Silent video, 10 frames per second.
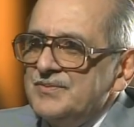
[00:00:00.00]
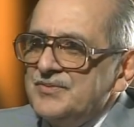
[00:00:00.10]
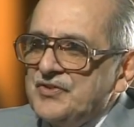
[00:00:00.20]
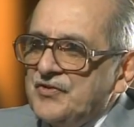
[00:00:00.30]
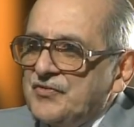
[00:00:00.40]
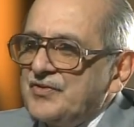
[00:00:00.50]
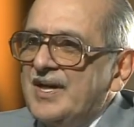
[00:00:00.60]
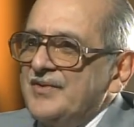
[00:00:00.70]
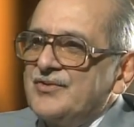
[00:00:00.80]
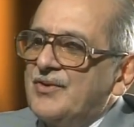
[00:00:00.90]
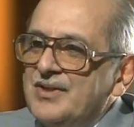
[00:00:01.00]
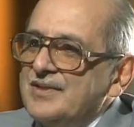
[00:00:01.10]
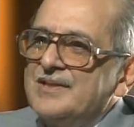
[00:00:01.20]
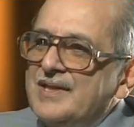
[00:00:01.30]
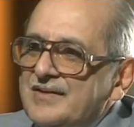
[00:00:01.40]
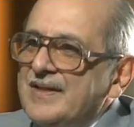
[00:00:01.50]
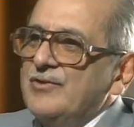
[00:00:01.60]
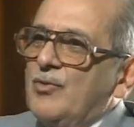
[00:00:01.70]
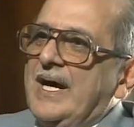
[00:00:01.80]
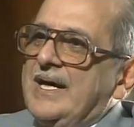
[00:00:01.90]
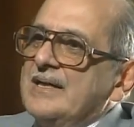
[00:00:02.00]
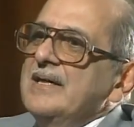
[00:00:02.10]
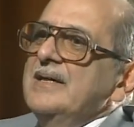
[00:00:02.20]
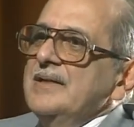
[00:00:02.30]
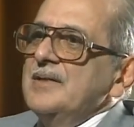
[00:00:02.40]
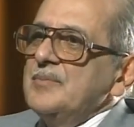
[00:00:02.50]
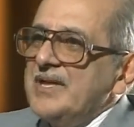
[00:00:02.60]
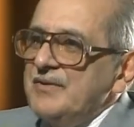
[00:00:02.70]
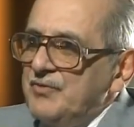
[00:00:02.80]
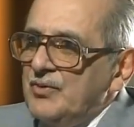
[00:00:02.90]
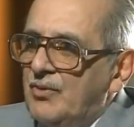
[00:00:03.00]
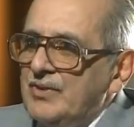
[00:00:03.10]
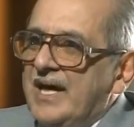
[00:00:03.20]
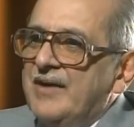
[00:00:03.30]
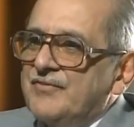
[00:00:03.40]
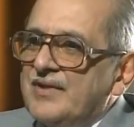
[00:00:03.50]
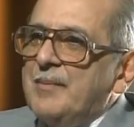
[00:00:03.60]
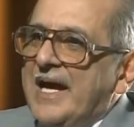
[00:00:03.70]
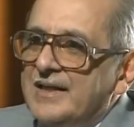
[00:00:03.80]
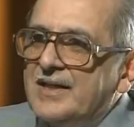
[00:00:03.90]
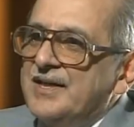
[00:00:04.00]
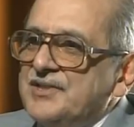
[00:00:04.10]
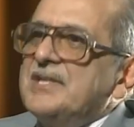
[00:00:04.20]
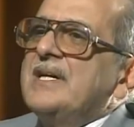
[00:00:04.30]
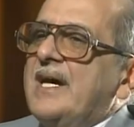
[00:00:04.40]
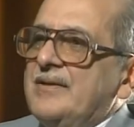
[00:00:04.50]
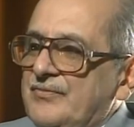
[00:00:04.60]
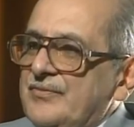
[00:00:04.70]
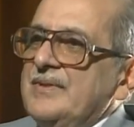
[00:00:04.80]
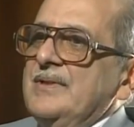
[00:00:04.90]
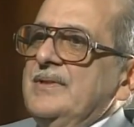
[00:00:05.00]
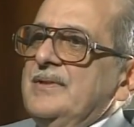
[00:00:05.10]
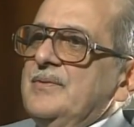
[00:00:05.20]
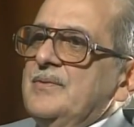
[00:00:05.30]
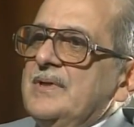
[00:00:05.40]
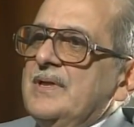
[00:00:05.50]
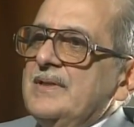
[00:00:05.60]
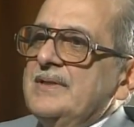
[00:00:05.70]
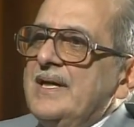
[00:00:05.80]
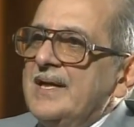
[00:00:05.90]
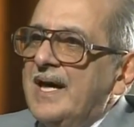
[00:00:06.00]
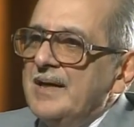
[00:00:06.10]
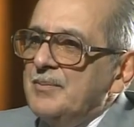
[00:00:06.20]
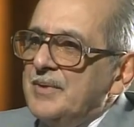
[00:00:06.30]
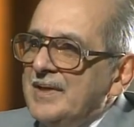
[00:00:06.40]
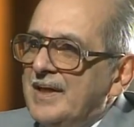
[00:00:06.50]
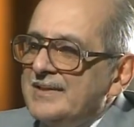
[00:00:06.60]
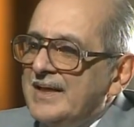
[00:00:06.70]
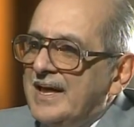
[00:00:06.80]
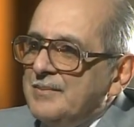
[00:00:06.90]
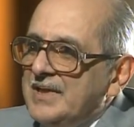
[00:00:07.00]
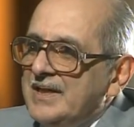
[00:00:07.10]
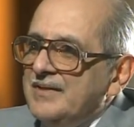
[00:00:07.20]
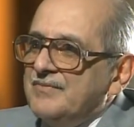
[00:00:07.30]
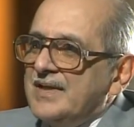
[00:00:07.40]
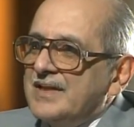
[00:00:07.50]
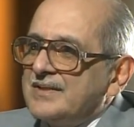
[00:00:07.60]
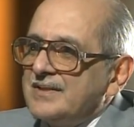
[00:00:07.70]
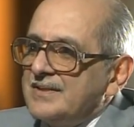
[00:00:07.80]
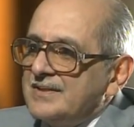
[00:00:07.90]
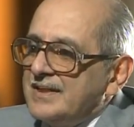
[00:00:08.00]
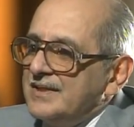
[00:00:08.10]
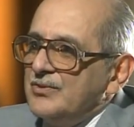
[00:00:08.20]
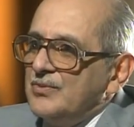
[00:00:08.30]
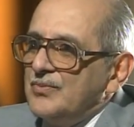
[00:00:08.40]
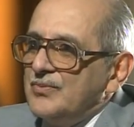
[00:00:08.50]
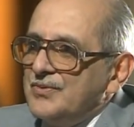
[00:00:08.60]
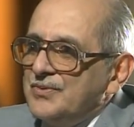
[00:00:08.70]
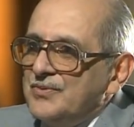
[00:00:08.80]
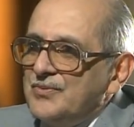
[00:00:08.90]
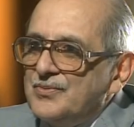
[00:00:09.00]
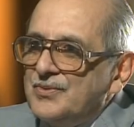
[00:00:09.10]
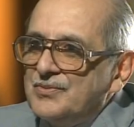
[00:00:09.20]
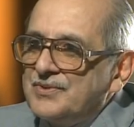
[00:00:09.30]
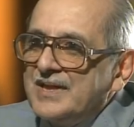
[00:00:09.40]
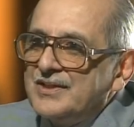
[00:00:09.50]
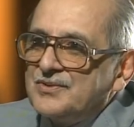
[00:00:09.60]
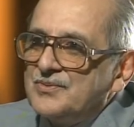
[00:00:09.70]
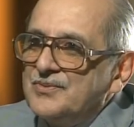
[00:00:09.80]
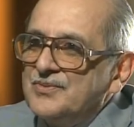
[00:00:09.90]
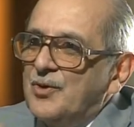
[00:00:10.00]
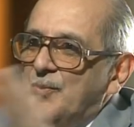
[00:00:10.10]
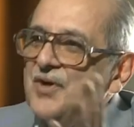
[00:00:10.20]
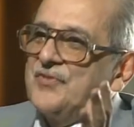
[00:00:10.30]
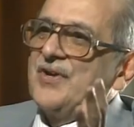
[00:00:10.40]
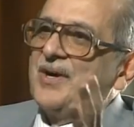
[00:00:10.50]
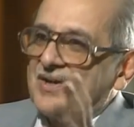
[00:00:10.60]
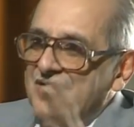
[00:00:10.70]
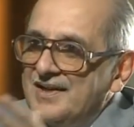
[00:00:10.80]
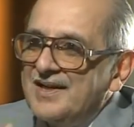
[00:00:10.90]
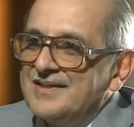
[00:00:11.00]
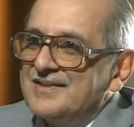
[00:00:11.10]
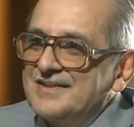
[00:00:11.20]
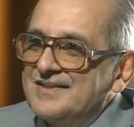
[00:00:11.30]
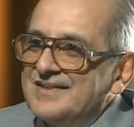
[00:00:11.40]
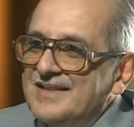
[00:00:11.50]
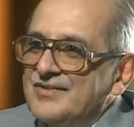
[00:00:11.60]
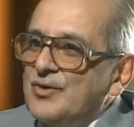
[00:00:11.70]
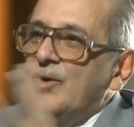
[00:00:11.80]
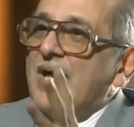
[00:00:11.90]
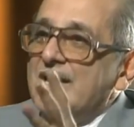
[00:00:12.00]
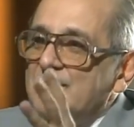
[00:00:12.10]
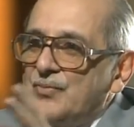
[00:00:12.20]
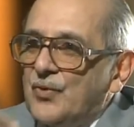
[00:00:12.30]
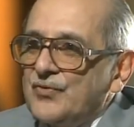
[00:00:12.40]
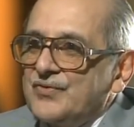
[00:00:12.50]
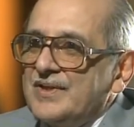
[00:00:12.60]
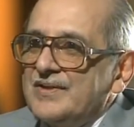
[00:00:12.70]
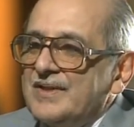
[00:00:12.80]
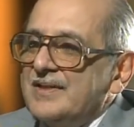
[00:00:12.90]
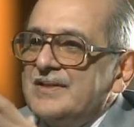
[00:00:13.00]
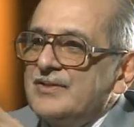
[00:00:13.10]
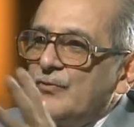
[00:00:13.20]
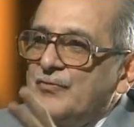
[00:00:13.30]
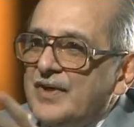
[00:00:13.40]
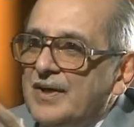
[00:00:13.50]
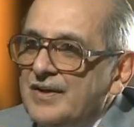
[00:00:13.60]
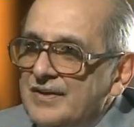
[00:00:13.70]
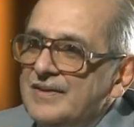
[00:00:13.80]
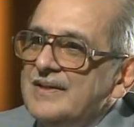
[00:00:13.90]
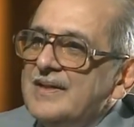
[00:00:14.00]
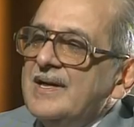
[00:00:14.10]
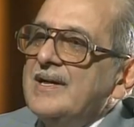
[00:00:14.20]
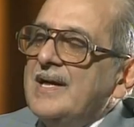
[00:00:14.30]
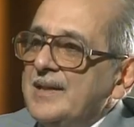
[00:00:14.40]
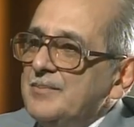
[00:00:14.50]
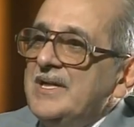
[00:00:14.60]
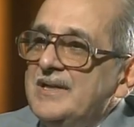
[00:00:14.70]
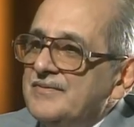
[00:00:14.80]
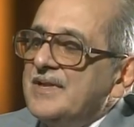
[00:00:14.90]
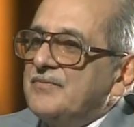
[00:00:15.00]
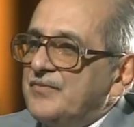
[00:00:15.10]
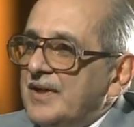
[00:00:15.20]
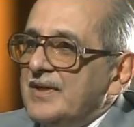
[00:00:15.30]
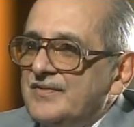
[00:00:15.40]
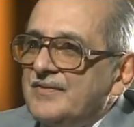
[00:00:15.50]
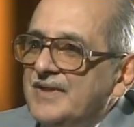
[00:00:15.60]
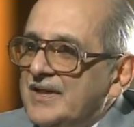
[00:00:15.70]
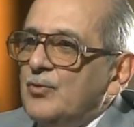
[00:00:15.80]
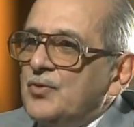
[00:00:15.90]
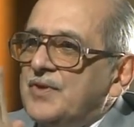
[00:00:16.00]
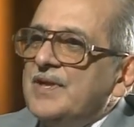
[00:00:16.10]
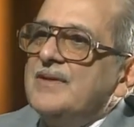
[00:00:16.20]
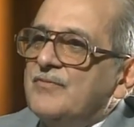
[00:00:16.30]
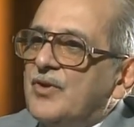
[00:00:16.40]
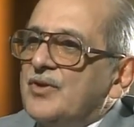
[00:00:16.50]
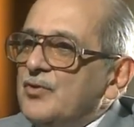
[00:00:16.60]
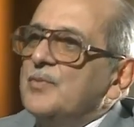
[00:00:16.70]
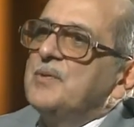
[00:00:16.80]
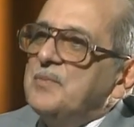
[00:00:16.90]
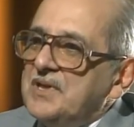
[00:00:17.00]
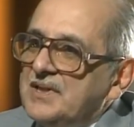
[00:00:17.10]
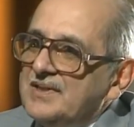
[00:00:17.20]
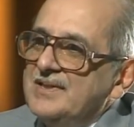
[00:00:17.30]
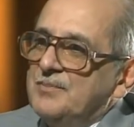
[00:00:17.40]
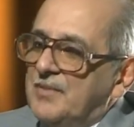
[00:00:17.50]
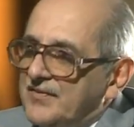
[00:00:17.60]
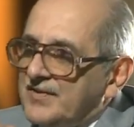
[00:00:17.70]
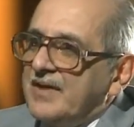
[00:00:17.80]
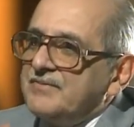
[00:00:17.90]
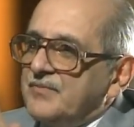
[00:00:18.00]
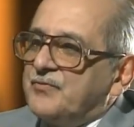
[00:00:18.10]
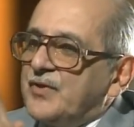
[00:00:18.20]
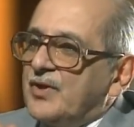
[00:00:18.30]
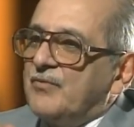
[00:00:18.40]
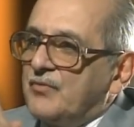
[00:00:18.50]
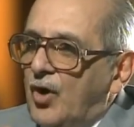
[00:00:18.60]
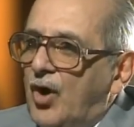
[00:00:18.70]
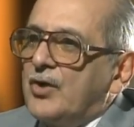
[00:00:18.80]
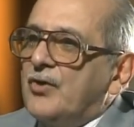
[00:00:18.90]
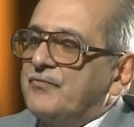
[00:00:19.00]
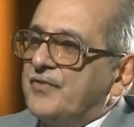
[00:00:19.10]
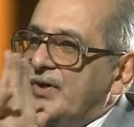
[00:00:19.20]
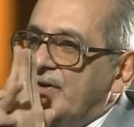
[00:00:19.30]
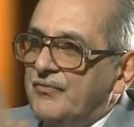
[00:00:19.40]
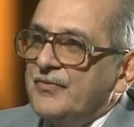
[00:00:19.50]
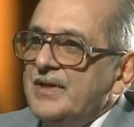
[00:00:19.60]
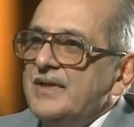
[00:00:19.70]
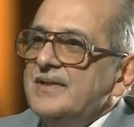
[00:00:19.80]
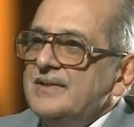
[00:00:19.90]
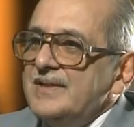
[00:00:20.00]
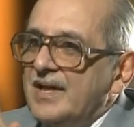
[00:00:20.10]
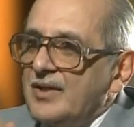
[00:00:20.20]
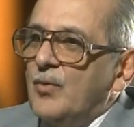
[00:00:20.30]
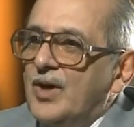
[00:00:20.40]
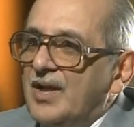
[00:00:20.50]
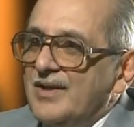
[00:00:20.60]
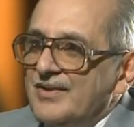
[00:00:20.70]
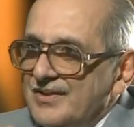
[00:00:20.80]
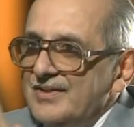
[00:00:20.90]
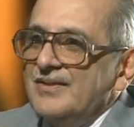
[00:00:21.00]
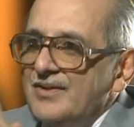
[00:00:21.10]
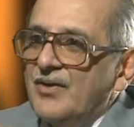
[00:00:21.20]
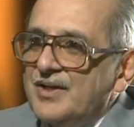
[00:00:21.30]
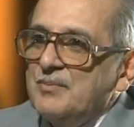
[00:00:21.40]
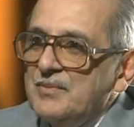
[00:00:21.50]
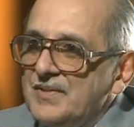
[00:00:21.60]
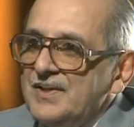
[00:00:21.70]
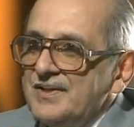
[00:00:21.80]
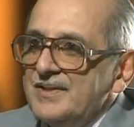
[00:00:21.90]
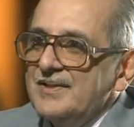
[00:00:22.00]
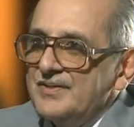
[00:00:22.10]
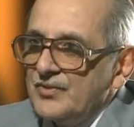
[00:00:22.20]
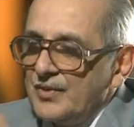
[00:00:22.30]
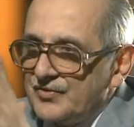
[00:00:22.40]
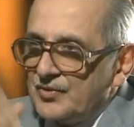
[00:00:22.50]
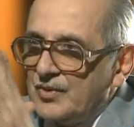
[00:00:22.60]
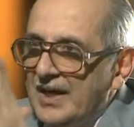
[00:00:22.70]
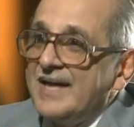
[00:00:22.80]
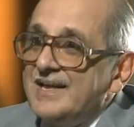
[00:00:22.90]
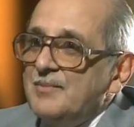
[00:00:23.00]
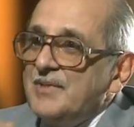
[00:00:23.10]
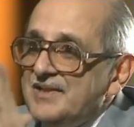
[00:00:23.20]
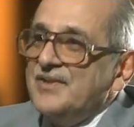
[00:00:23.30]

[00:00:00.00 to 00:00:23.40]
Jesus Christ, call it anything you like. But if you don't have some anchorage in life, then I believe that you tend to go berserk, and there is no guidepost, there is nothing to fear. And I believe that fear is a very good thing for a human being. He must have the fear of God or fear of the other world on him, so as to guide him in